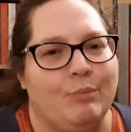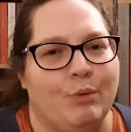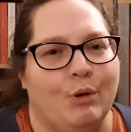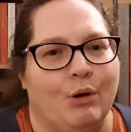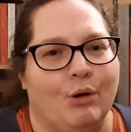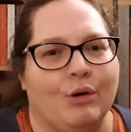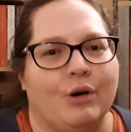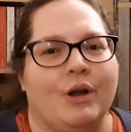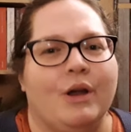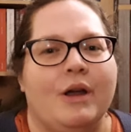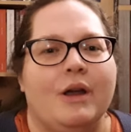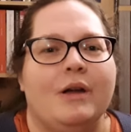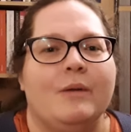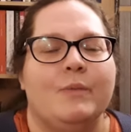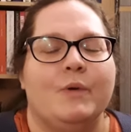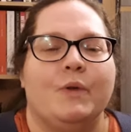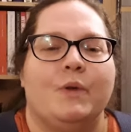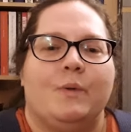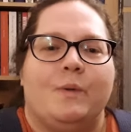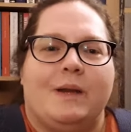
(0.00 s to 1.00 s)
book,
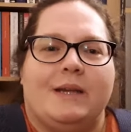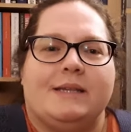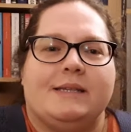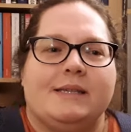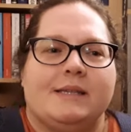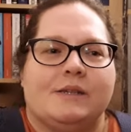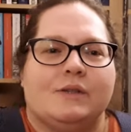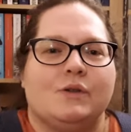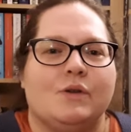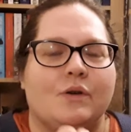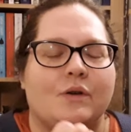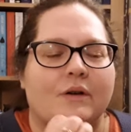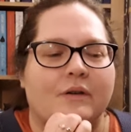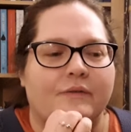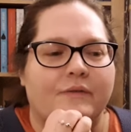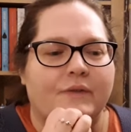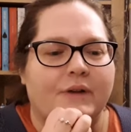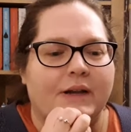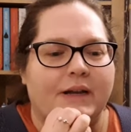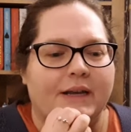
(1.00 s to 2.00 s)
but there is sort
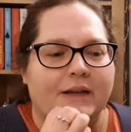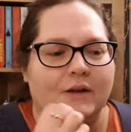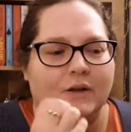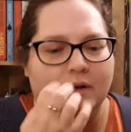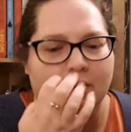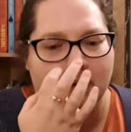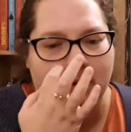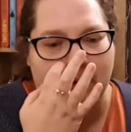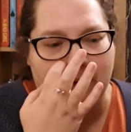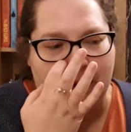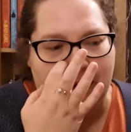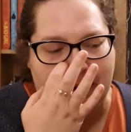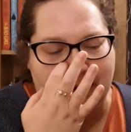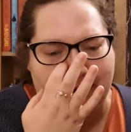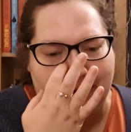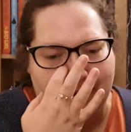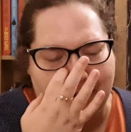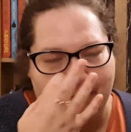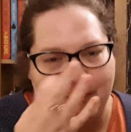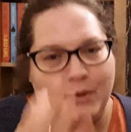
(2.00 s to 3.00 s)
of a little
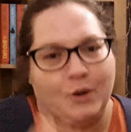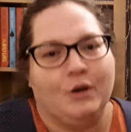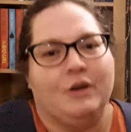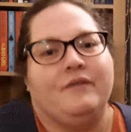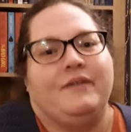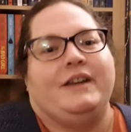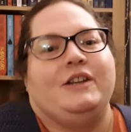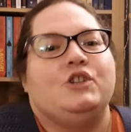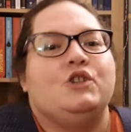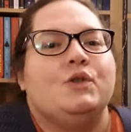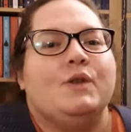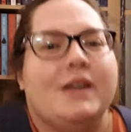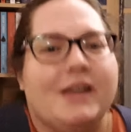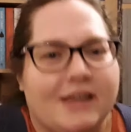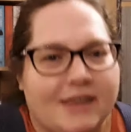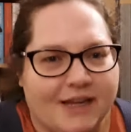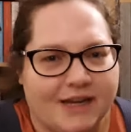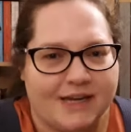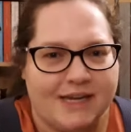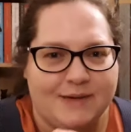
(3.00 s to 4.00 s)
uh, a pull of intrigue
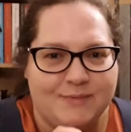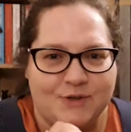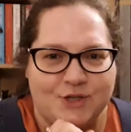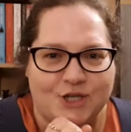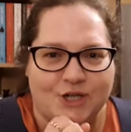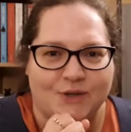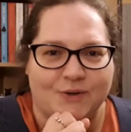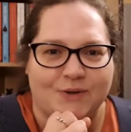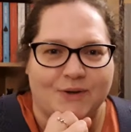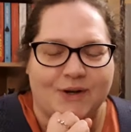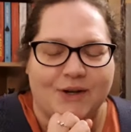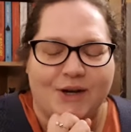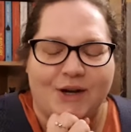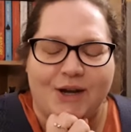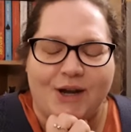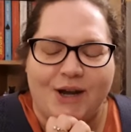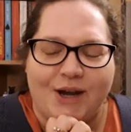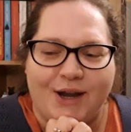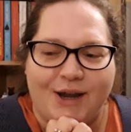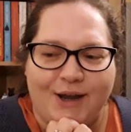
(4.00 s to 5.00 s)
that keeps you
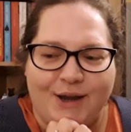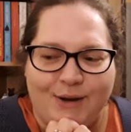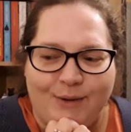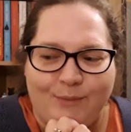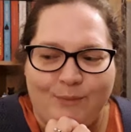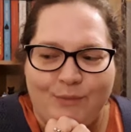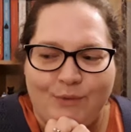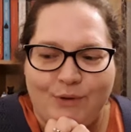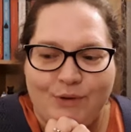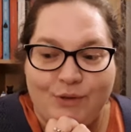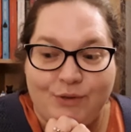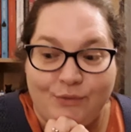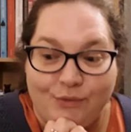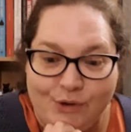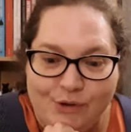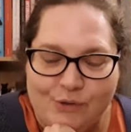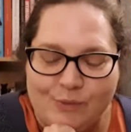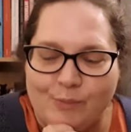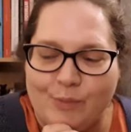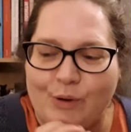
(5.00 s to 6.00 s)
um,
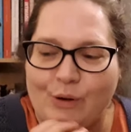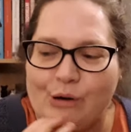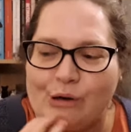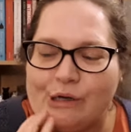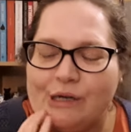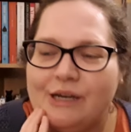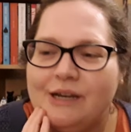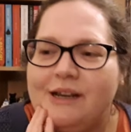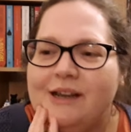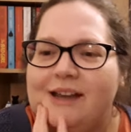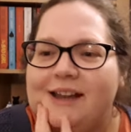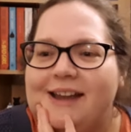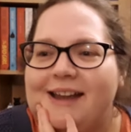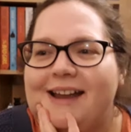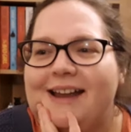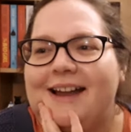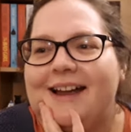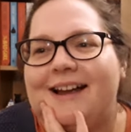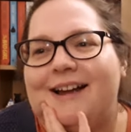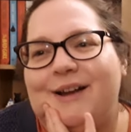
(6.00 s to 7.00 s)
through the book.
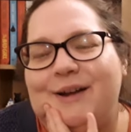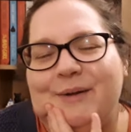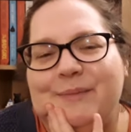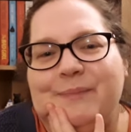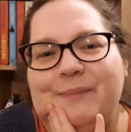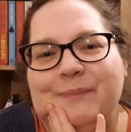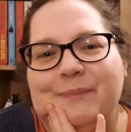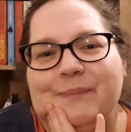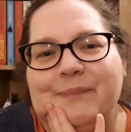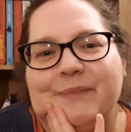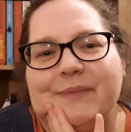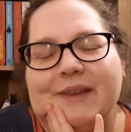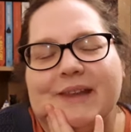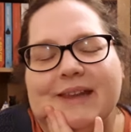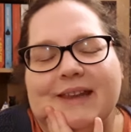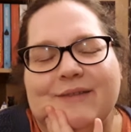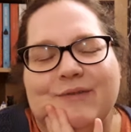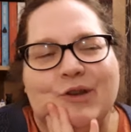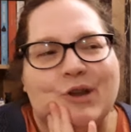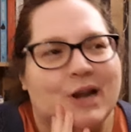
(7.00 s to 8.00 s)
Um,
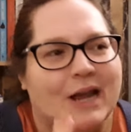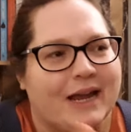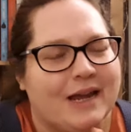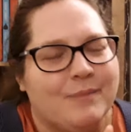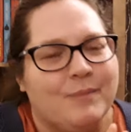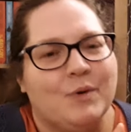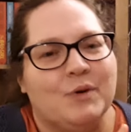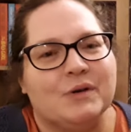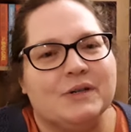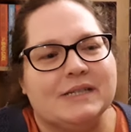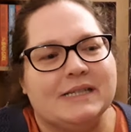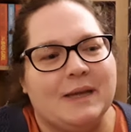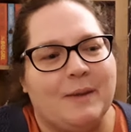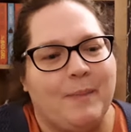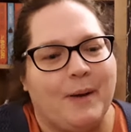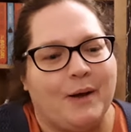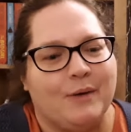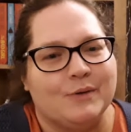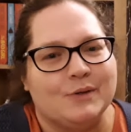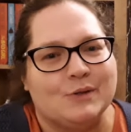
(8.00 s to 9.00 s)
if you like books
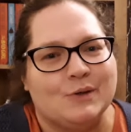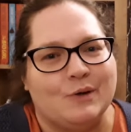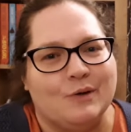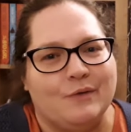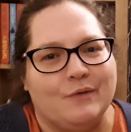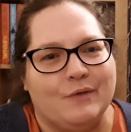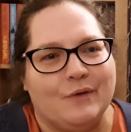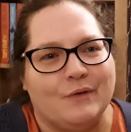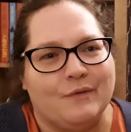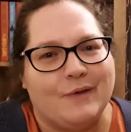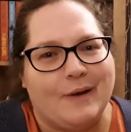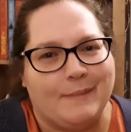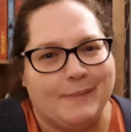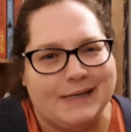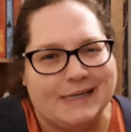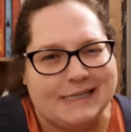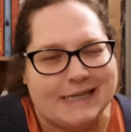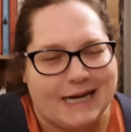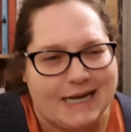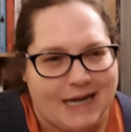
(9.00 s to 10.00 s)
about sort of
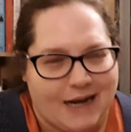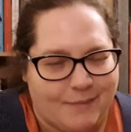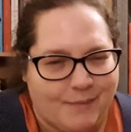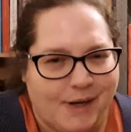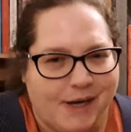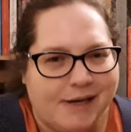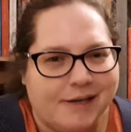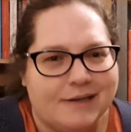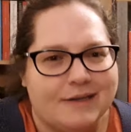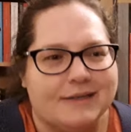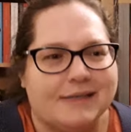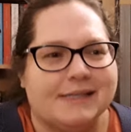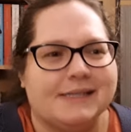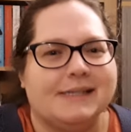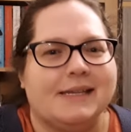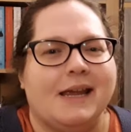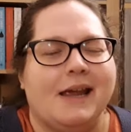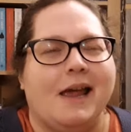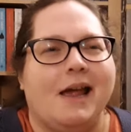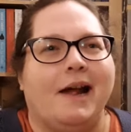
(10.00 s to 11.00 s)
family
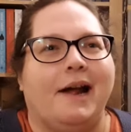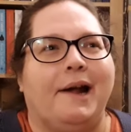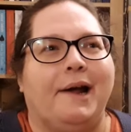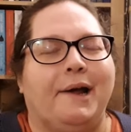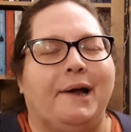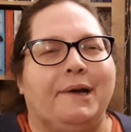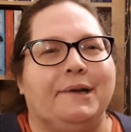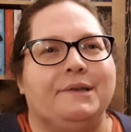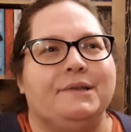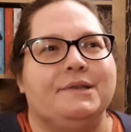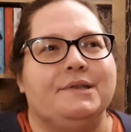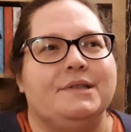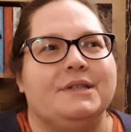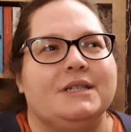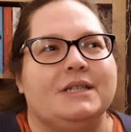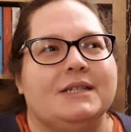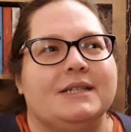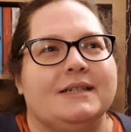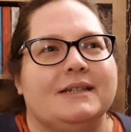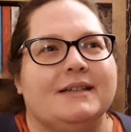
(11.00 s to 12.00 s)
dynamics and
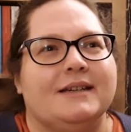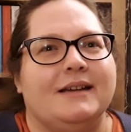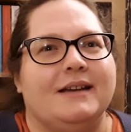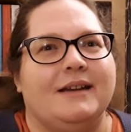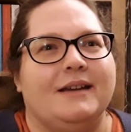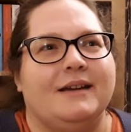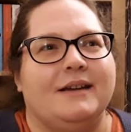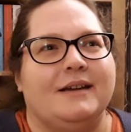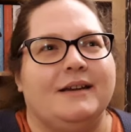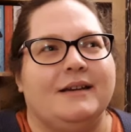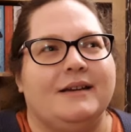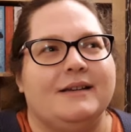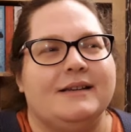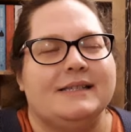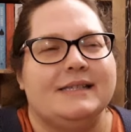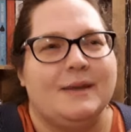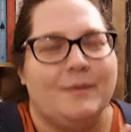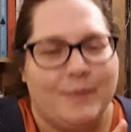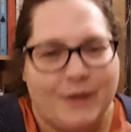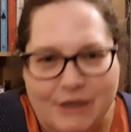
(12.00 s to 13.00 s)
uh,
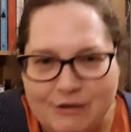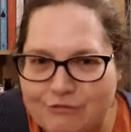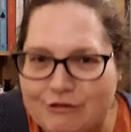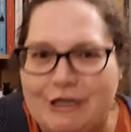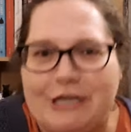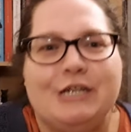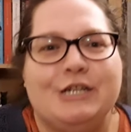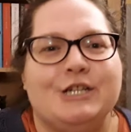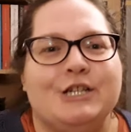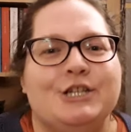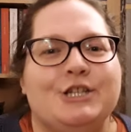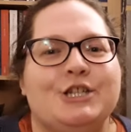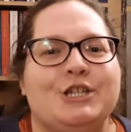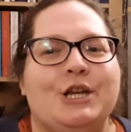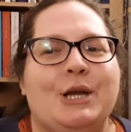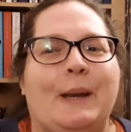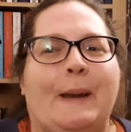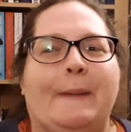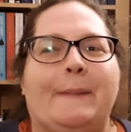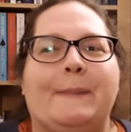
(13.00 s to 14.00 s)
sibling
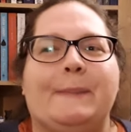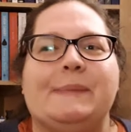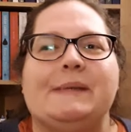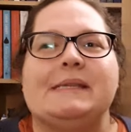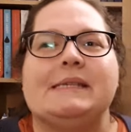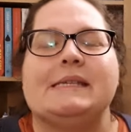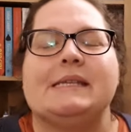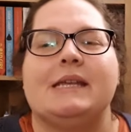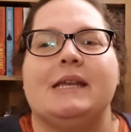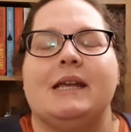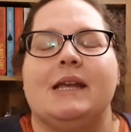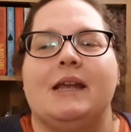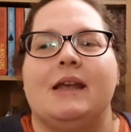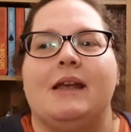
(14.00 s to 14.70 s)
relationships